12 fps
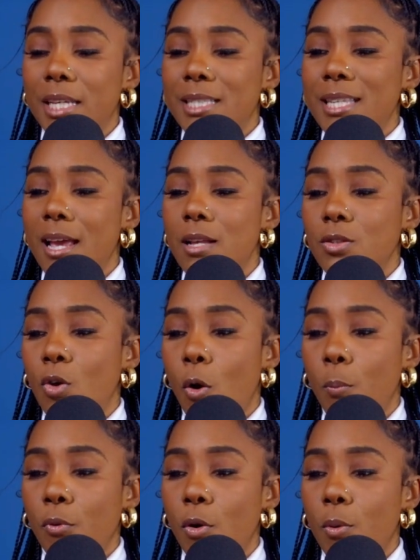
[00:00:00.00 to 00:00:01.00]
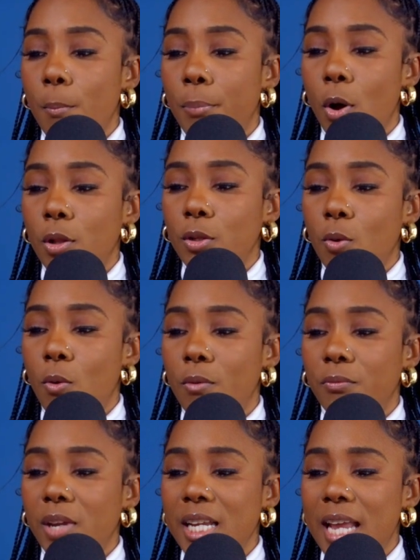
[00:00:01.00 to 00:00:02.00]
says, go broke balling
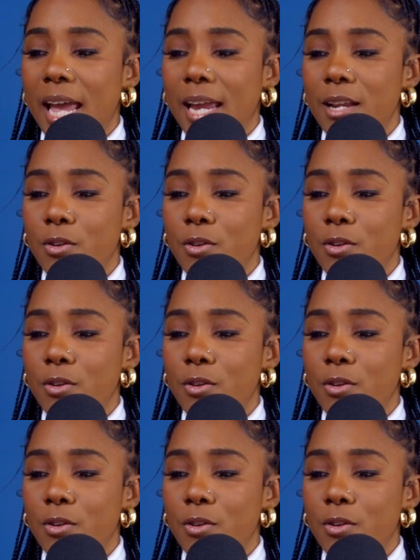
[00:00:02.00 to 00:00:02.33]
on V-Day